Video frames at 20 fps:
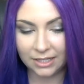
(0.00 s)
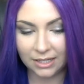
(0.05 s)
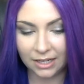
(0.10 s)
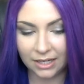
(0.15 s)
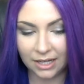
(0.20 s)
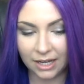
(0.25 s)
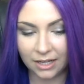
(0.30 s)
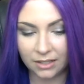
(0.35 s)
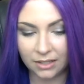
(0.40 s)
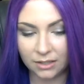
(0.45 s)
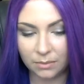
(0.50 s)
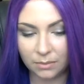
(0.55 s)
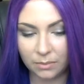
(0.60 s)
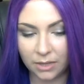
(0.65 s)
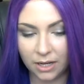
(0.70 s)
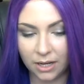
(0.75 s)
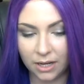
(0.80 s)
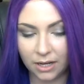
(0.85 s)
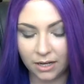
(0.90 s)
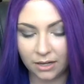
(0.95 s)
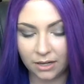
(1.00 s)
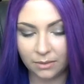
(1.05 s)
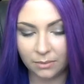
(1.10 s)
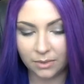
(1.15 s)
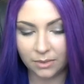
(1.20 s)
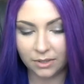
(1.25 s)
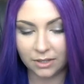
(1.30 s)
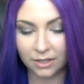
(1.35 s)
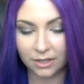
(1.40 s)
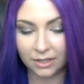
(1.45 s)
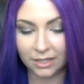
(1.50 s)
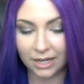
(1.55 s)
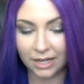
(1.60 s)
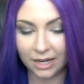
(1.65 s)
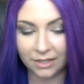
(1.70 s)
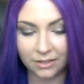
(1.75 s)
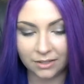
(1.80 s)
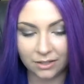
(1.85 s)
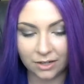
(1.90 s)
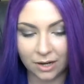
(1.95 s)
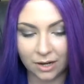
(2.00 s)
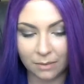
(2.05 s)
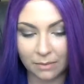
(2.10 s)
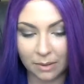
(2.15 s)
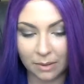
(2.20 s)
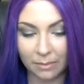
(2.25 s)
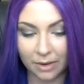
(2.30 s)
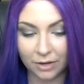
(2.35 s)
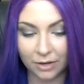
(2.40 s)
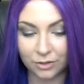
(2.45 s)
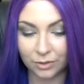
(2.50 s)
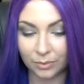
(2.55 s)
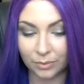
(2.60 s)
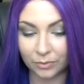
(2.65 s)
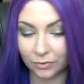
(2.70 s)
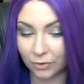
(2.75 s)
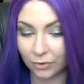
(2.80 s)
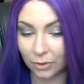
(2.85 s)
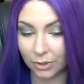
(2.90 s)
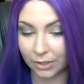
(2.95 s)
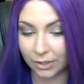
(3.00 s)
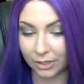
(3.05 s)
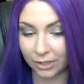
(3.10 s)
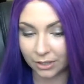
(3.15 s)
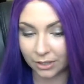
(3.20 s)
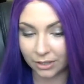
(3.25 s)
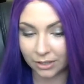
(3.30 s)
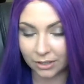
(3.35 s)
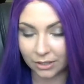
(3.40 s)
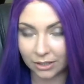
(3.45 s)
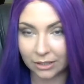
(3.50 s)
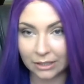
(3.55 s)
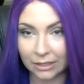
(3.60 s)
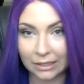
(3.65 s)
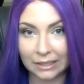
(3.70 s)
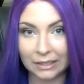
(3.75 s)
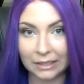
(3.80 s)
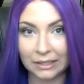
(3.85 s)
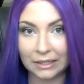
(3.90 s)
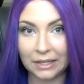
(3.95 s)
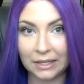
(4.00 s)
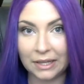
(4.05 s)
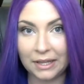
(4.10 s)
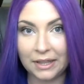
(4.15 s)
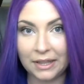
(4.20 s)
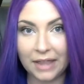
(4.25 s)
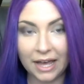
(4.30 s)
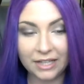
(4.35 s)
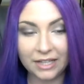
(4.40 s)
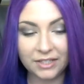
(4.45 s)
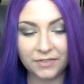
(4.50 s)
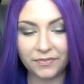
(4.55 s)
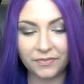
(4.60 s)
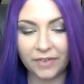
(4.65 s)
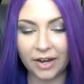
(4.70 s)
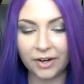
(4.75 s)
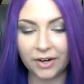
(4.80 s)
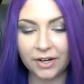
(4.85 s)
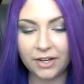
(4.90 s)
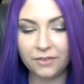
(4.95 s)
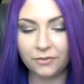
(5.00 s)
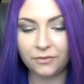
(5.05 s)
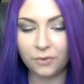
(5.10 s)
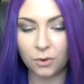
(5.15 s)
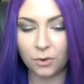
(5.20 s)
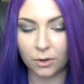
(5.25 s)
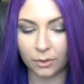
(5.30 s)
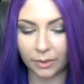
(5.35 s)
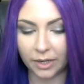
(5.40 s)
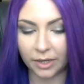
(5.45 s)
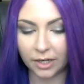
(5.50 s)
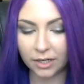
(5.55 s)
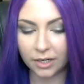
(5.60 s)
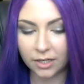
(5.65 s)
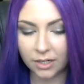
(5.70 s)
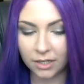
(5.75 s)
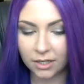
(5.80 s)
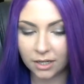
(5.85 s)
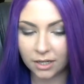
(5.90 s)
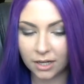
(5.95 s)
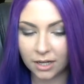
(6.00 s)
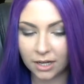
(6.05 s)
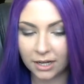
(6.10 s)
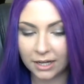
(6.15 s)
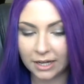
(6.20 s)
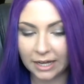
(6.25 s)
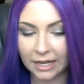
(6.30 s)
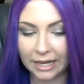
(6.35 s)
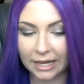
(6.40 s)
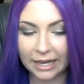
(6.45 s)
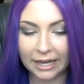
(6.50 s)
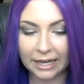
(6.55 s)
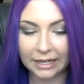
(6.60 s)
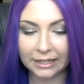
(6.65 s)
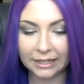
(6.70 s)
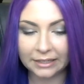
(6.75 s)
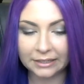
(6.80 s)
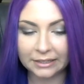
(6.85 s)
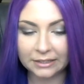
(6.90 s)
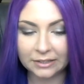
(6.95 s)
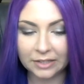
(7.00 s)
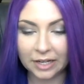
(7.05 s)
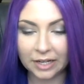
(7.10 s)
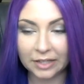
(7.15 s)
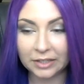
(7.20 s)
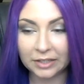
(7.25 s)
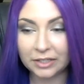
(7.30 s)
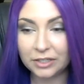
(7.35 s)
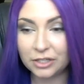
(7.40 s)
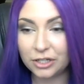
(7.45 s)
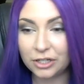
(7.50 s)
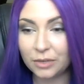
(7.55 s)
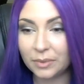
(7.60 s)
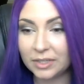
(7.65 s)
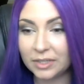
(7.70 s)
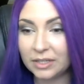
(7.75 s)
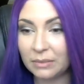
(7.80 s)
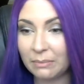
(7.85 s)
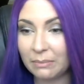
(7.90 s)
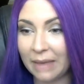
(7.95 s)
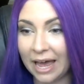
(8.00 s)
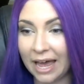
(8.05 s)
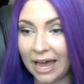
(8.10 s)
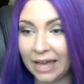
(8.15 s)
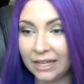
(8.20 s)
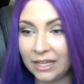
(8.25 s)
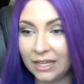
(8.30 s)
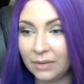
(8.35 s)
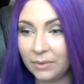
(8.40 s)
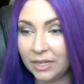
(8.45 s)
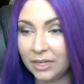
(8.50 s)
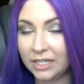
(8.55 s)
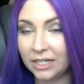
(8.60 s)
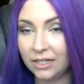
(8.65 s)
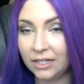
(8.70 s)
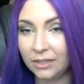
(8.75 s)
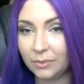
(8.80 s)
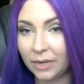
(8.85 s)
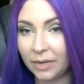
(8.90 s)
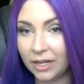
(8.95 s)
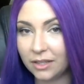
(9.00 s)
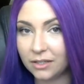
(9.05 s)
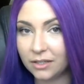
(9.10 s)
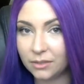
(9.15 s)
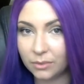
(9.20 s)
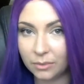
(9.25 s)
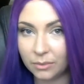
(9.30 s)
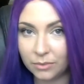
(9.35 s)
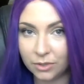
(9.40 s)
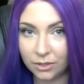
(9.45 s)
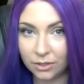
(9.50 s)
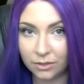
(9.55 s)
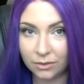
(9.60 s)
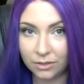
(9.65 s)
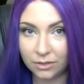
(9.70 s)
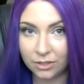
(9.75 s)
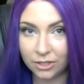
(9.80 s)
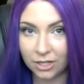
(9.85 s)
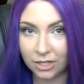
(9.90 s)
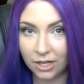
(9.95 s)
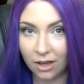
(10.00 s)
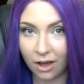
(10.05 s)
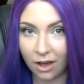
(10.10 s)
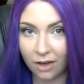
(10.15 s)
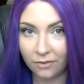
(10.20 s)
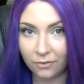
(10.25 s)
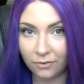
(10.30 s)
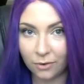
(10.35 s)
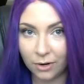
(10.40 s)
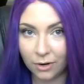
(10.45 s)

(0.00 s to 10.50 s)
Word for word: guess, but it would look nicer on my bedroom floor. That's very forward. And at least she wasn't mad that we didn't wear the swimsuits she got for